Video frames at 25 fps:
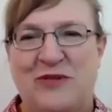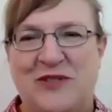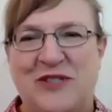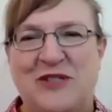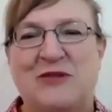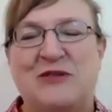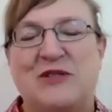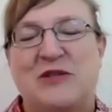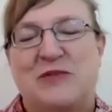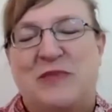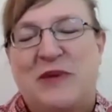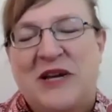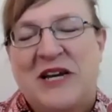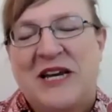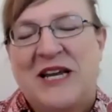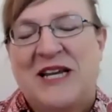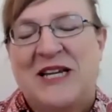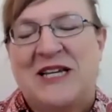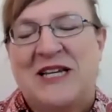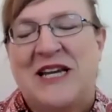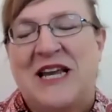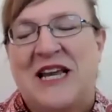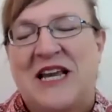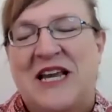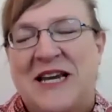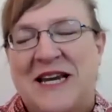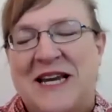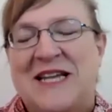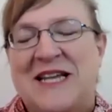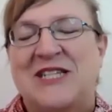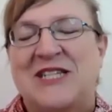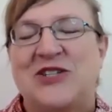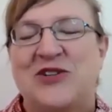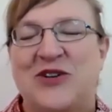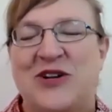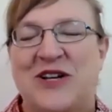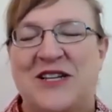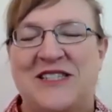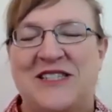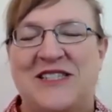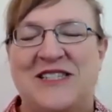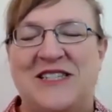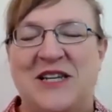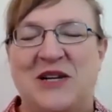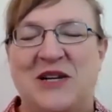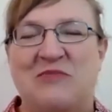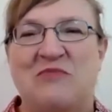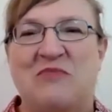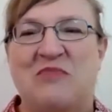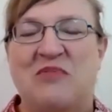So it's been an
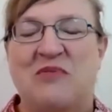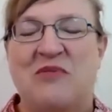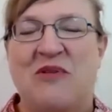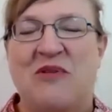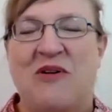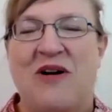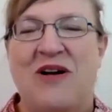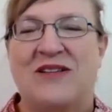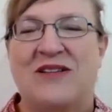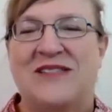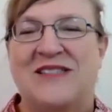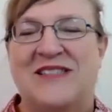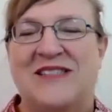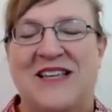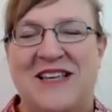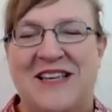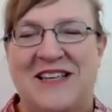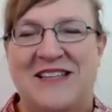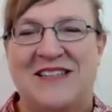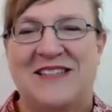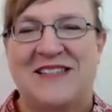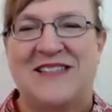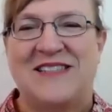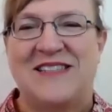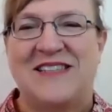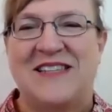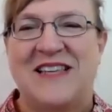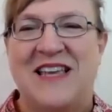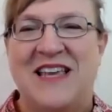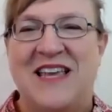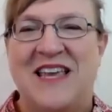interesting process